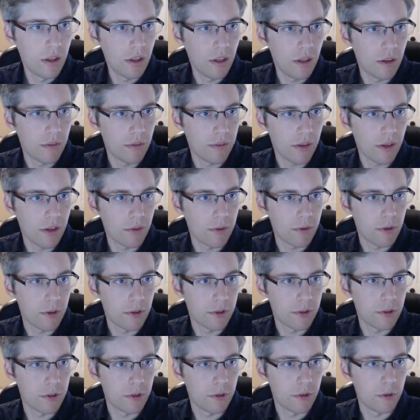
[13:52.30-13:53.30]
if I were
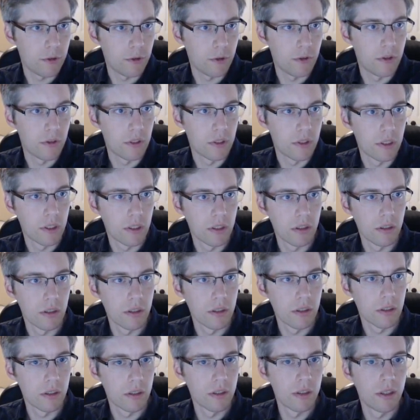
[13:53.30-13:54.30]
to
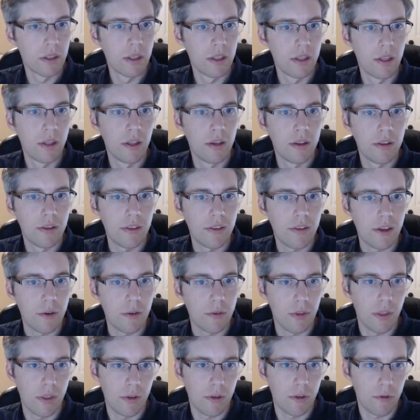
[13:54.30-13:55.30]
take
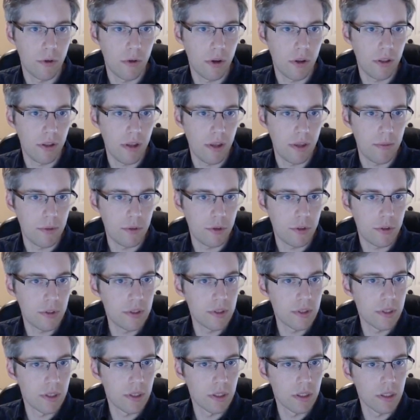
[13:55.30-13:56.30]
one of the raw
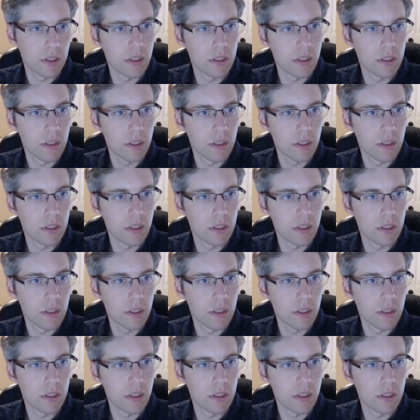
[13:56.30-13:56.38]
images,